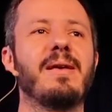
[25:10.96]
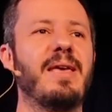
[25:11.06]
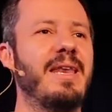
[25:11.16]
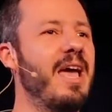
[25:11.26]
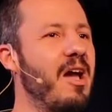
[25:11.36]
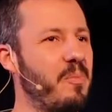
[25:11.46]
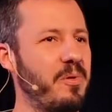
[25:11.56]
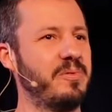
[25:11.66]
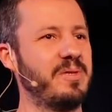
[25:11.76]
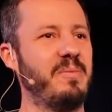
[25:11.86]
Can I help
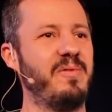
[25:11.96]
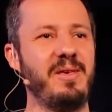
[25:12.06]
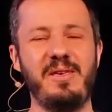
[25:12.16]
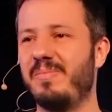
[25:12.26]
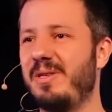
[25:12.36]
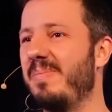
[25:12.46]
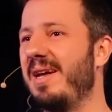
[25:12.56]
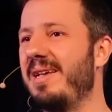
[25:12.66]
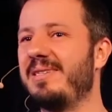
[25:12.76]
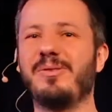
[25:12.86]
you with something? They
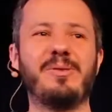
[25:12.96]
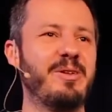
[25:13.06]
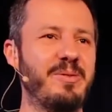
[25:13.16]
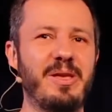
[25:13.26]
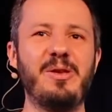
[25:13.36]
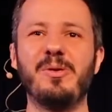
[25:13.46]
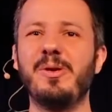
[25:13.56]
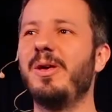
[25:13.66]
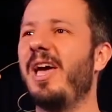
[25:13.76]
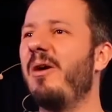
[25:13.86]
might ask you, can you
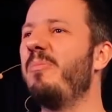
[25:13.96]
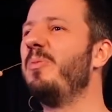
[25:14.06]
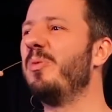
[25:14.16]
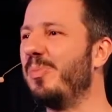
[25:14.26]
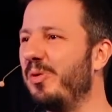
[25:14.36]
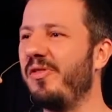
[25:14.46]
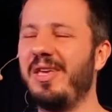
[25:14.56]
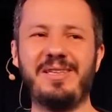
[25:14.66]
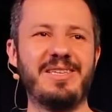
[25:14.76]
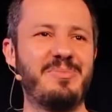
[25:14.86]
help me
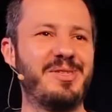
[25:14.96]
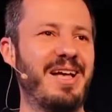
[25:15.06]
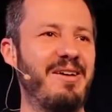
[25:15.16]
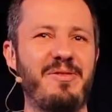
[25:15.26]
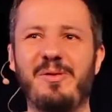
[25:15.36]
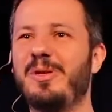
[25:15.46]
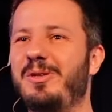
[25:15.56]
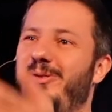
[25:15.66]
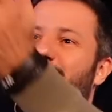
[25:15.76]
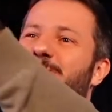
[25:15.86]
moving some stuff? I
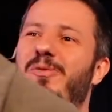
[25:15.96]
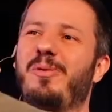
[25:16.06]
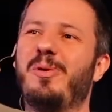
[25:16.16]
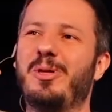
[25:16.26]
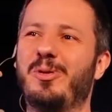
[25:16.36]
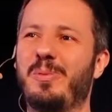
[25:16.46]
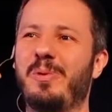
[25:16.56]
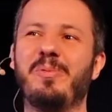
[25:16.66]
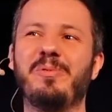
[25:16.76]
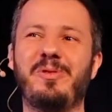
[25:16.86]
want to move a wardrobe,
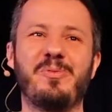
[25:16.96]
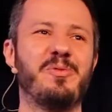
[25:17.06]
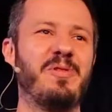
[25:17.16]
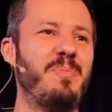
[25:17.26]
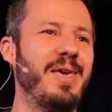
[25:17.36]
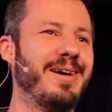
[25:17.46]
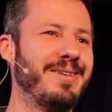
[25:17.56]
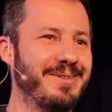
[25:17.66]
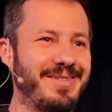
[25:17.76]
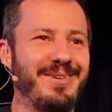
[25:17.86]
I want to move a
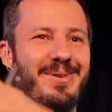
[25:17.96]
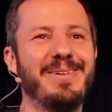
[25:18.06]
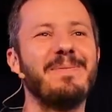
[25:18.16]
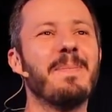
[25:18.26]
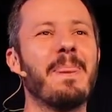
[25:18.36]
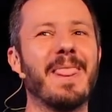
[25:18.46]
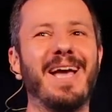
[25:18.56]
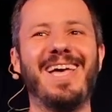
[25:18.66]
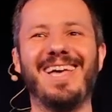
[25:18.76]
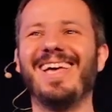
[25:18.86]
piano, they know.
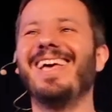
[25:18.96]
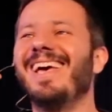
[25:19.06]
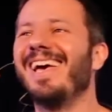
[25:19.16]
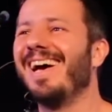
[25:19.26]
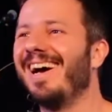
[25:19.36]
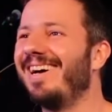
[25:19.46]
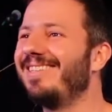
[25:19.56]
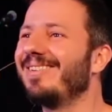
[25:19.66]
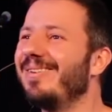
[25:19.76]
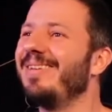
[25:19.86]

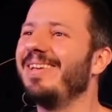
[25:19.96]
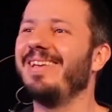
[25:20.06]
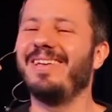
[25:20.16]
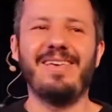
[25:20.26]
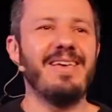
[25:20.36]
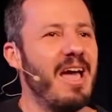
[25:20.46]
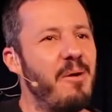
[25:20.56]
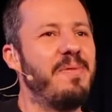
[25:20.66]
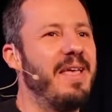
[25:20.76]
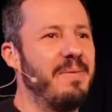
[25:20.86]
So
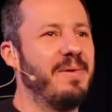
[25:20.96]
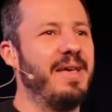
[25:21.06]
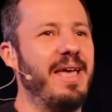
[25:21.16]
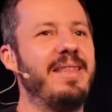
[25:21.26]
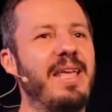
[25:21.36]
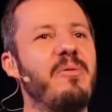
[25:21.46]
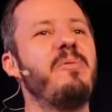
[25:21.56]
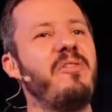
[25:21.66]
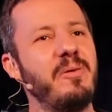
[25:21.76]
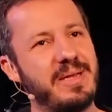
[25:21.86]
help them, and they will
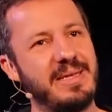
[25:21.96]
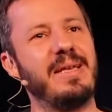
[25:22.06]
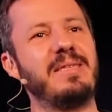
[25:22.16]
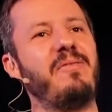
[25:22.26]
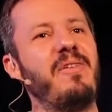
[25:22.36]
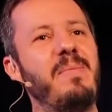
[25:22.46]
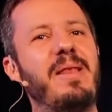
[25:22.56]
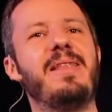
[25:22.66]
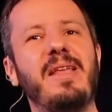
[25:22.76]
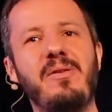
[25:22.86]
feel like, as a
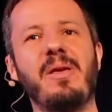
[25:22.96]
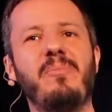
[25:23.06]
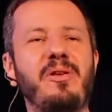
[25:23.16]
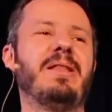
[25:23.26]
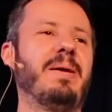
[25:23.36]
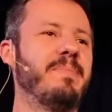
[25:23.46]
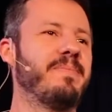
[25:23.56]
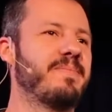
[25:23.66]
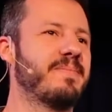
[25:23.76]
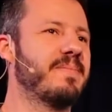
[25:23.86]
family, and then you can bring them.
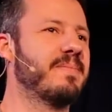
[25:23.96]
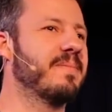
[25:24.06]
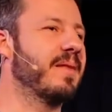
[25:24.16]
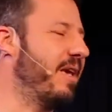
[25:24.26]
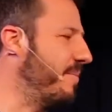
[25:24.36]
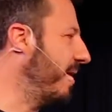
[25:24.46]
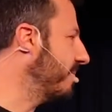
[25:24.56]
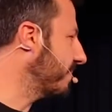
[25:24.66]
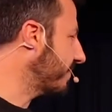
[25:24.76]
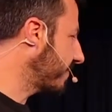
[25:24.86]
Amen?